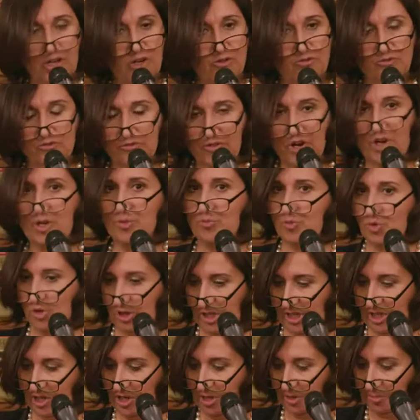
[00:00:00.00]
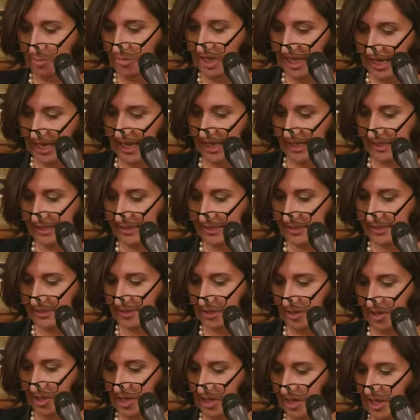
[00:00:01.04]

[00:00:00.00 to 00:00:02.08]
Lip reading: are far more complex.